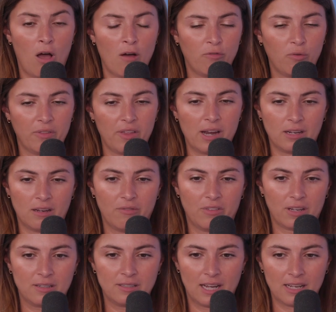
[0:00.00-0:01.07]
love with any of
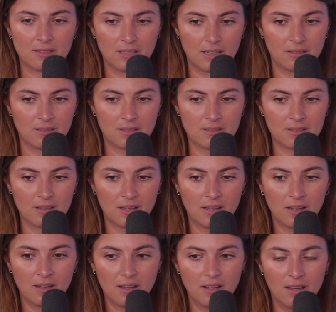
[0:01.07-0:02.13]
the contestants.
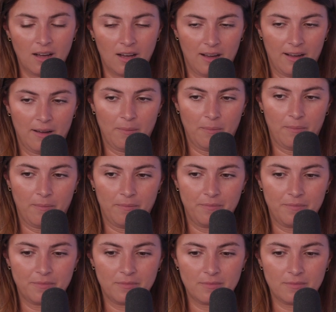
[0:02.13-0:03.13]
Um...